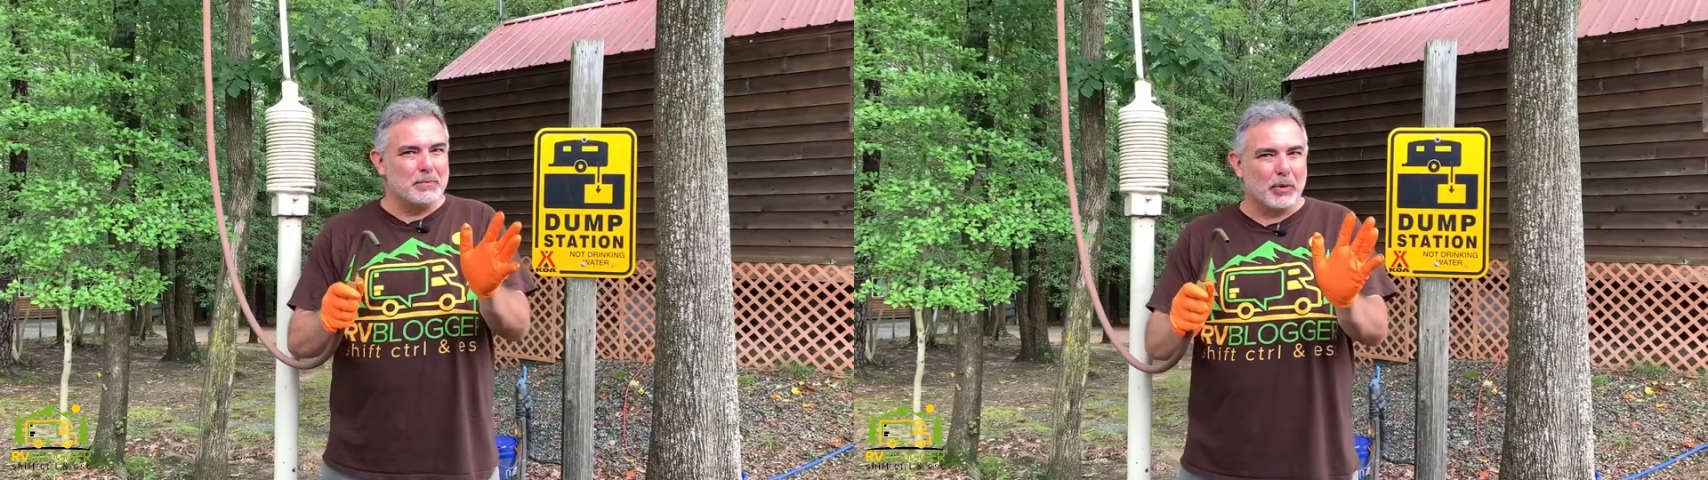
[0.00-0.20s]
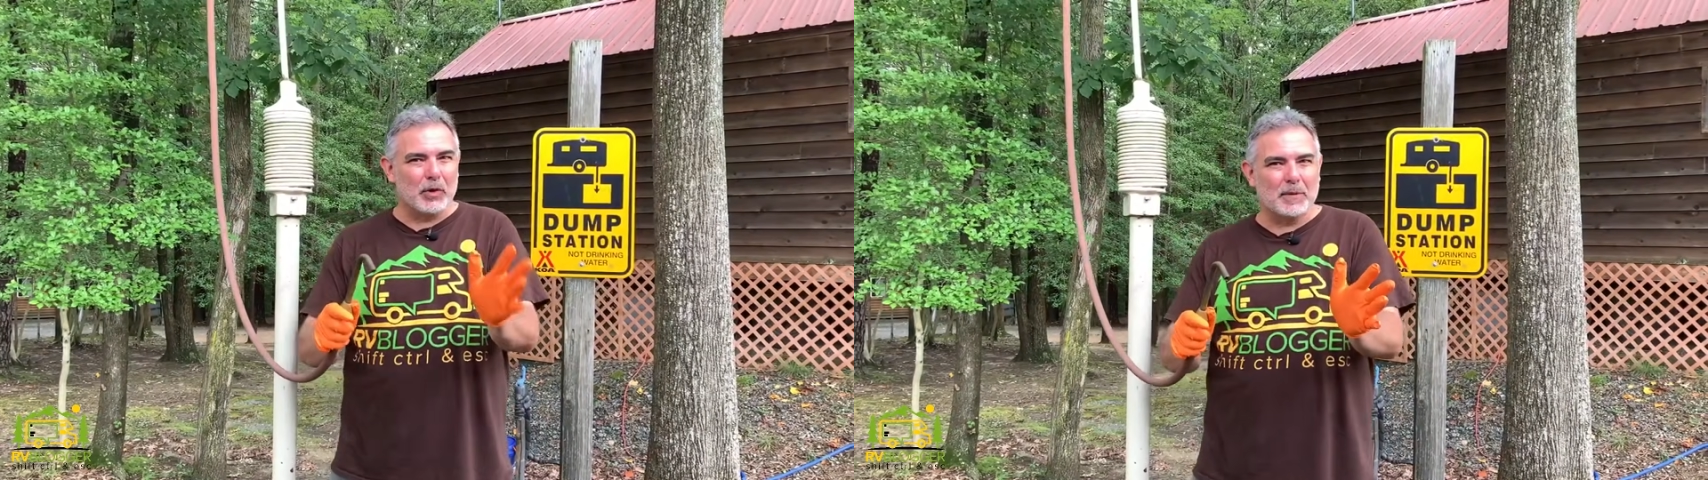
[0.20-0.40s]

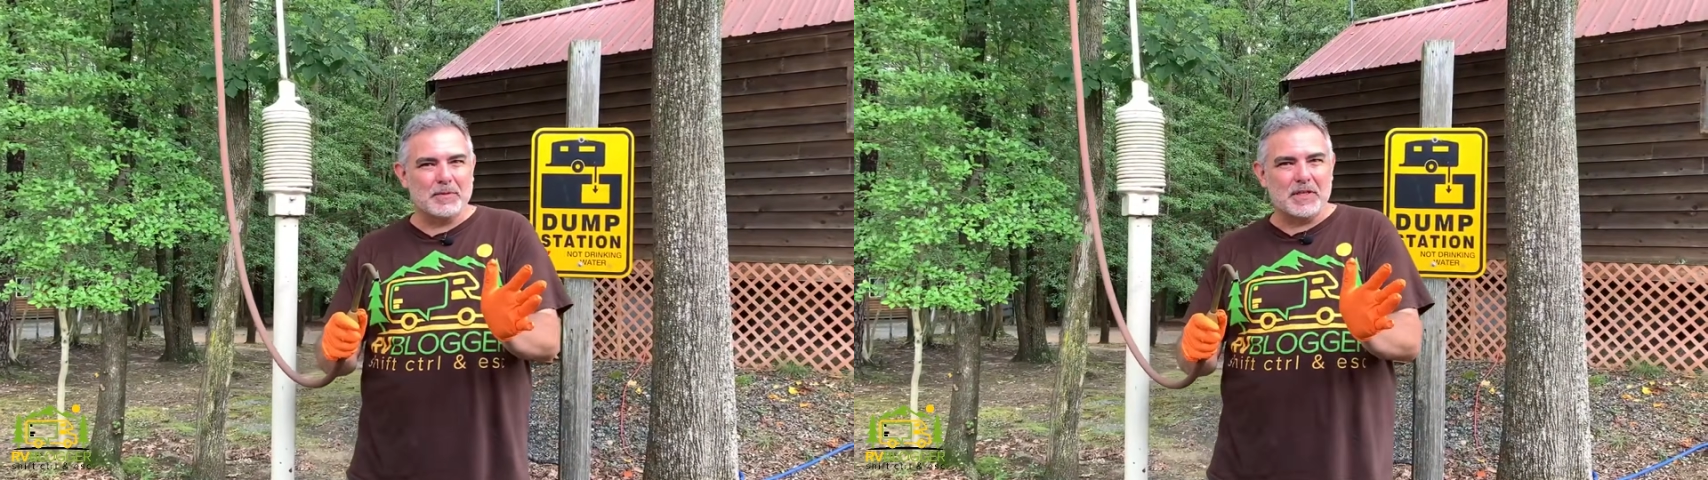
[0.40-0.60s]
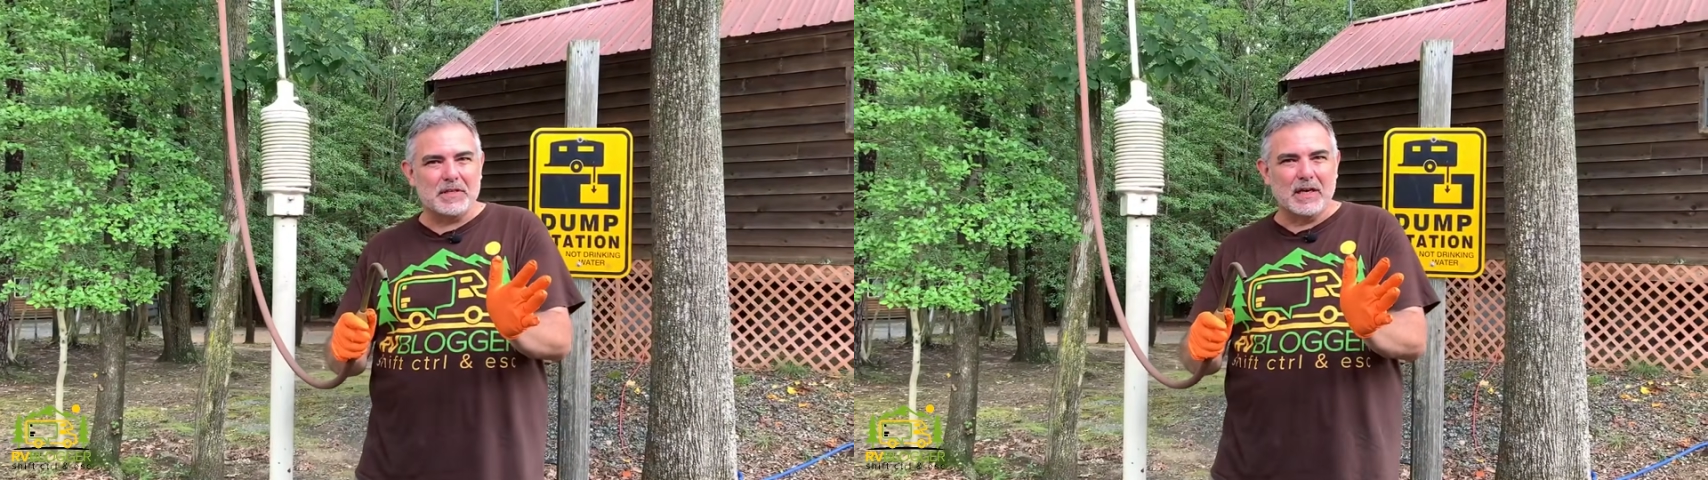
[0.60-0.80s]
pull up
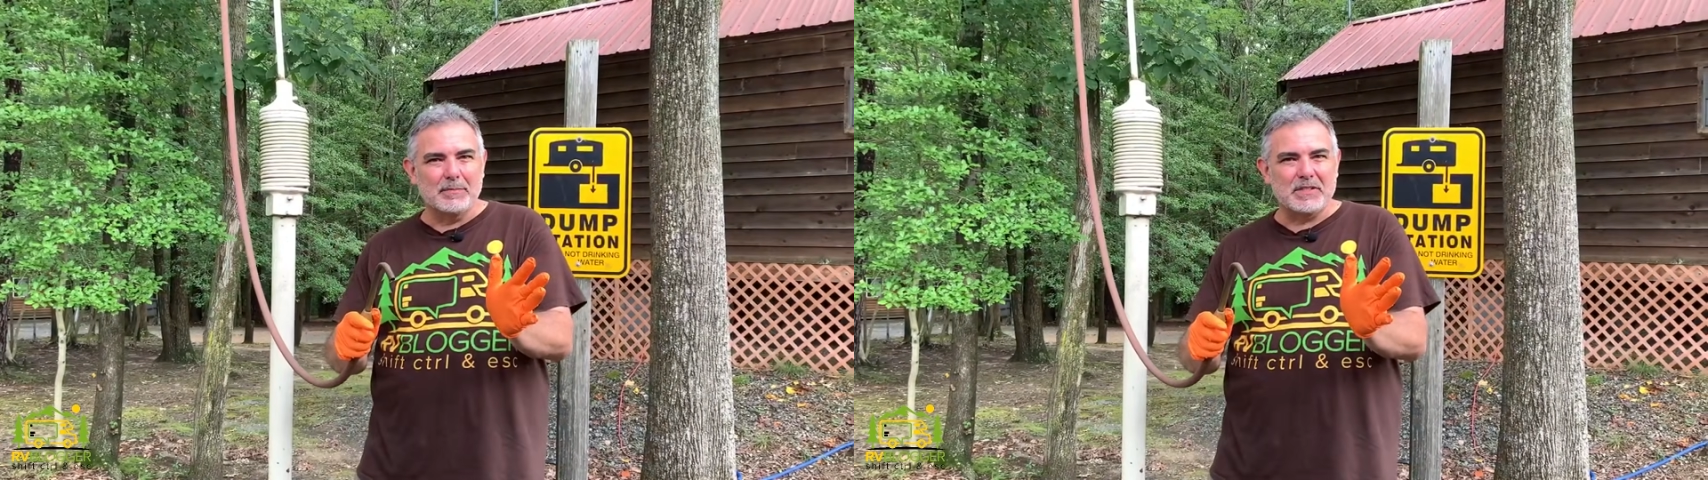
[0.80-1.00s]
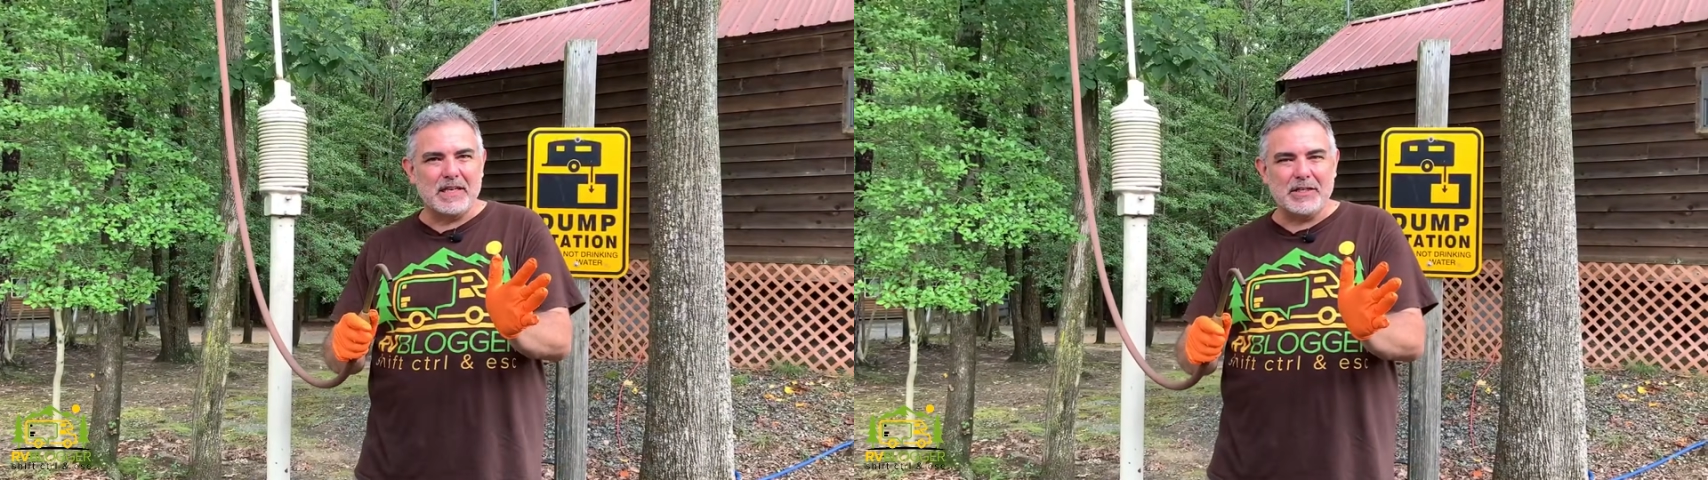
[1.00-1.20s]
to the
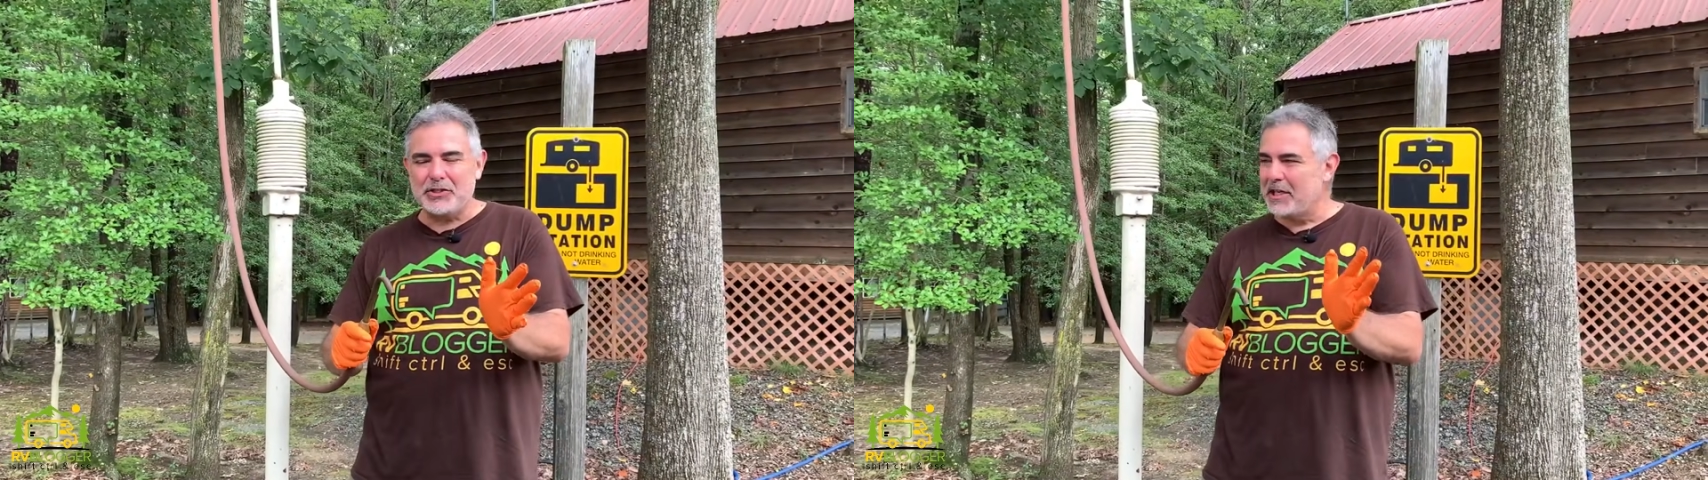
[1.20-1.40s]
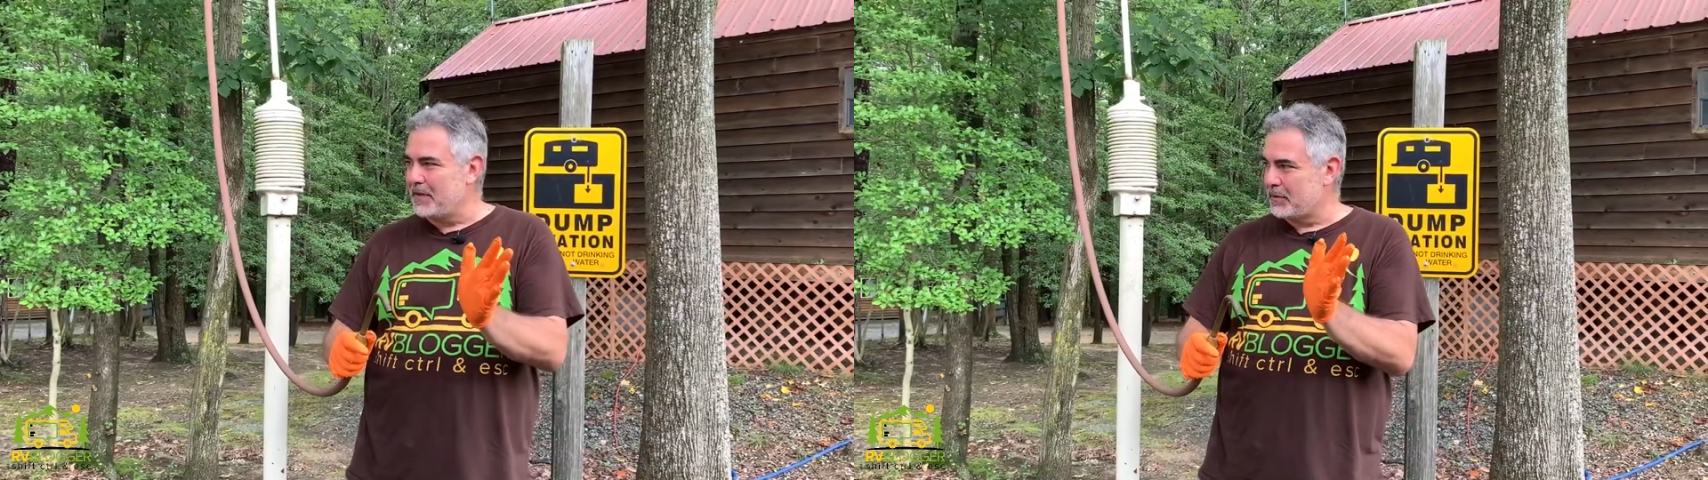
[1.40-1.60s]
dump station and